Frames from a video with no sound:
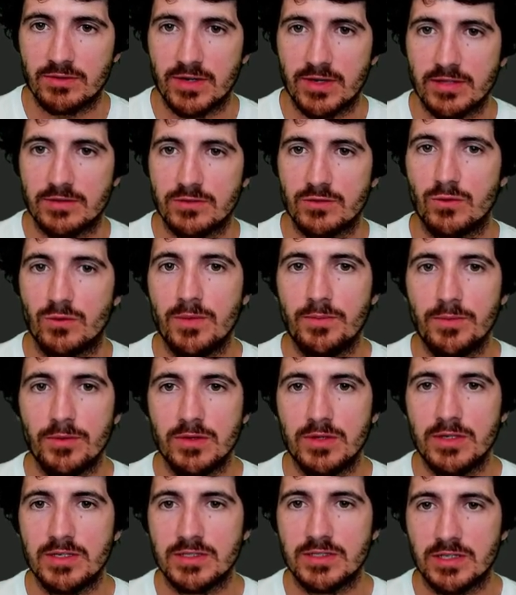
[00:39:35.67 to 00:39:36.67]
All right, so we
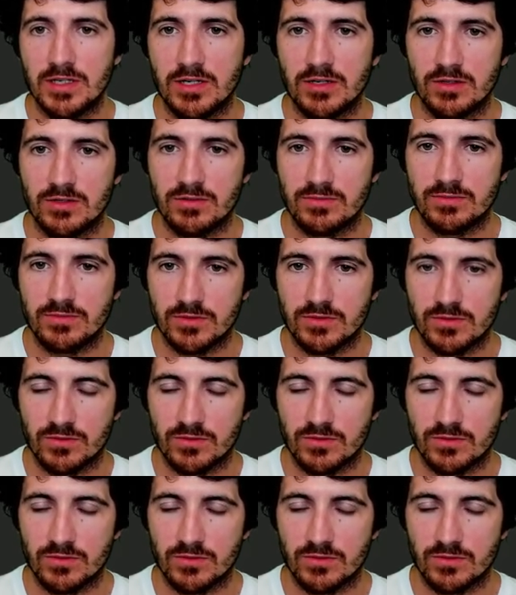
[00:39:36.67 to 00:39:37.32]
put this here.